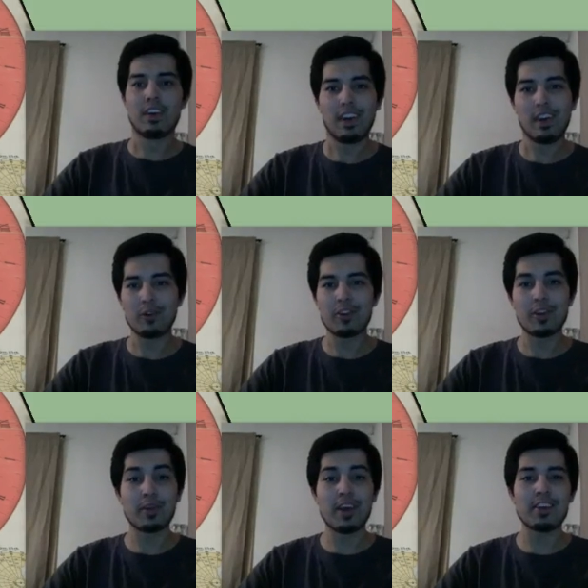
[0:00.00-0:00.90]
Hey, what's
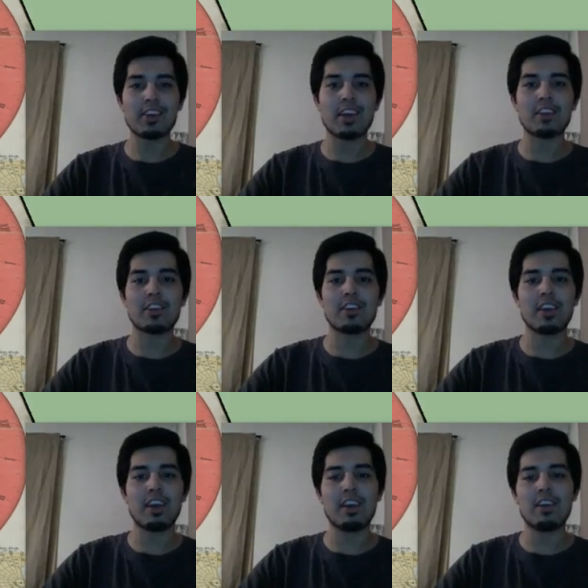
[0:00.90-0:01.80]
up guys? Alex here
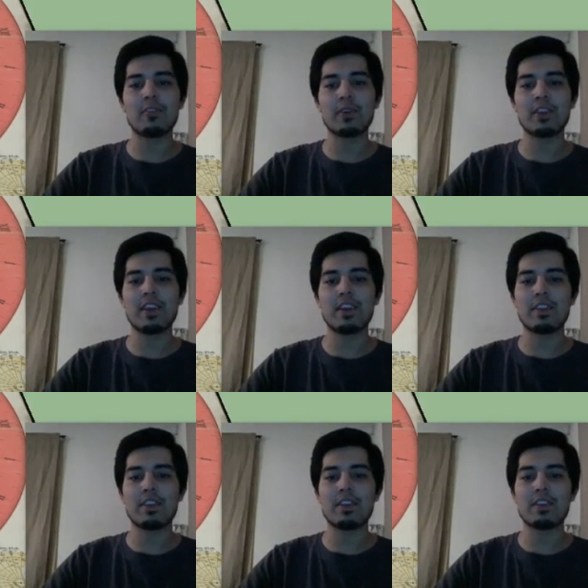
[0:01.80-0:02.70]
again with
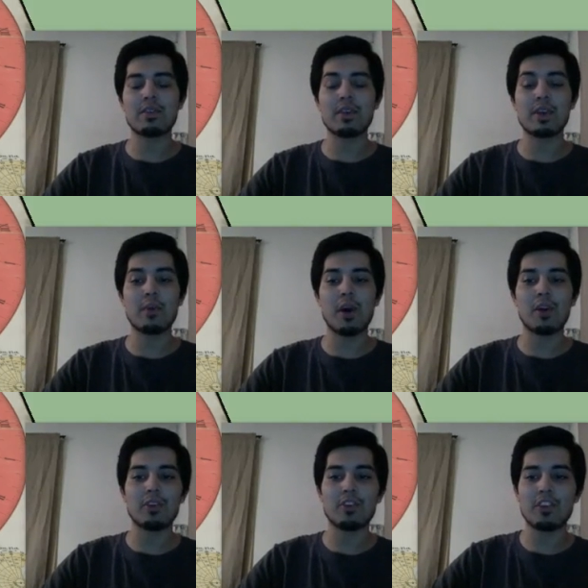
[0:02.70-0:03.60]
another 3D
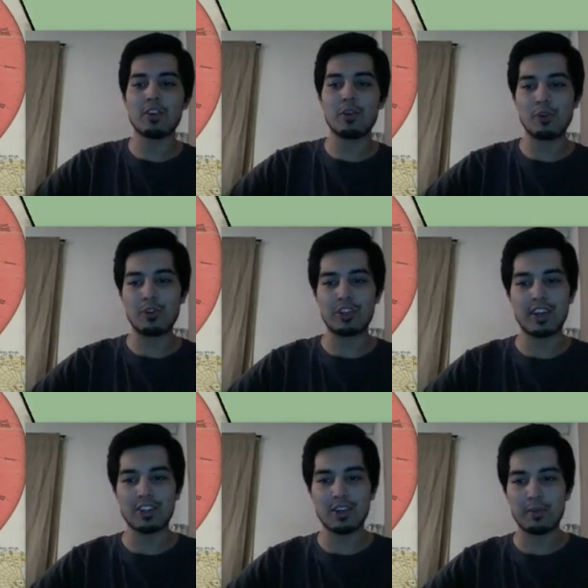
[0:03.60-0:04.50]
model using Google
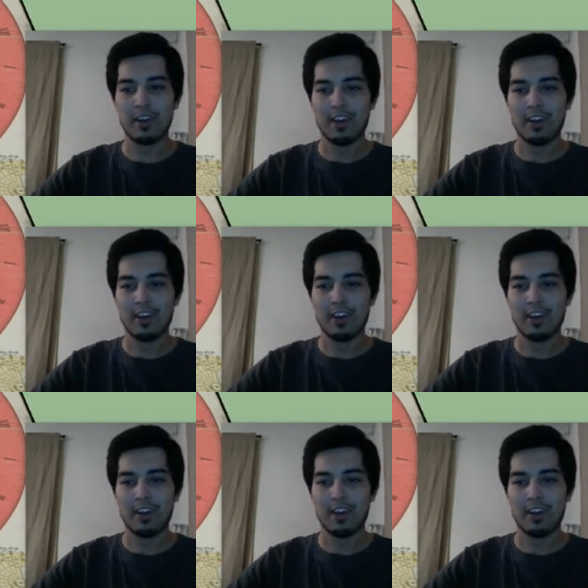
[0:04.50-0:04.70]
SketchUp.